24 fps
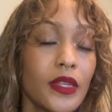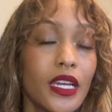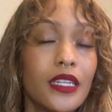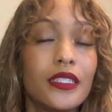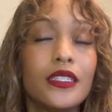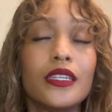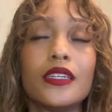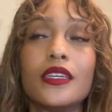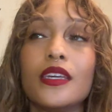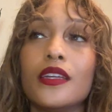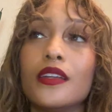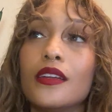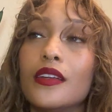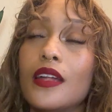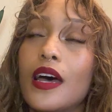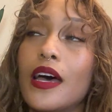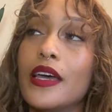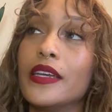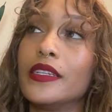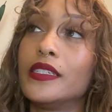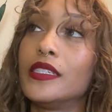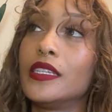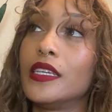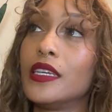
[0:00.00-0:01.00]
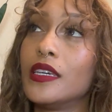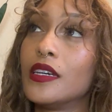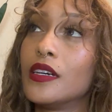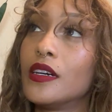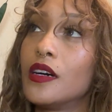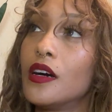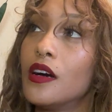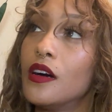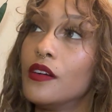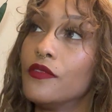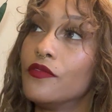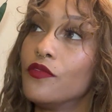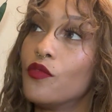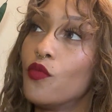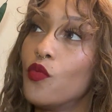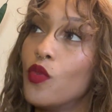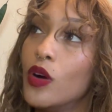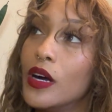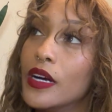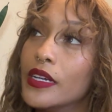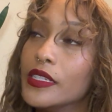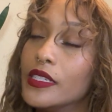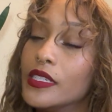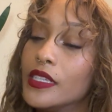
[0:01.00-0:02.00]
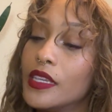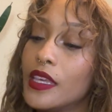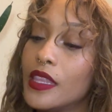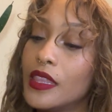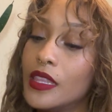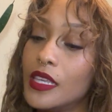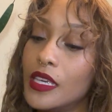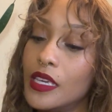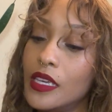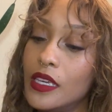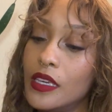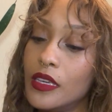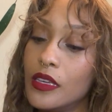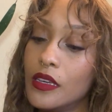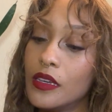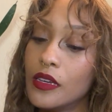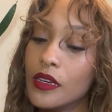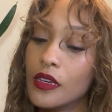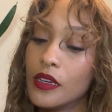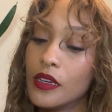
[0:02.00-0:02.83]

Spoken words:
to get an idea of what the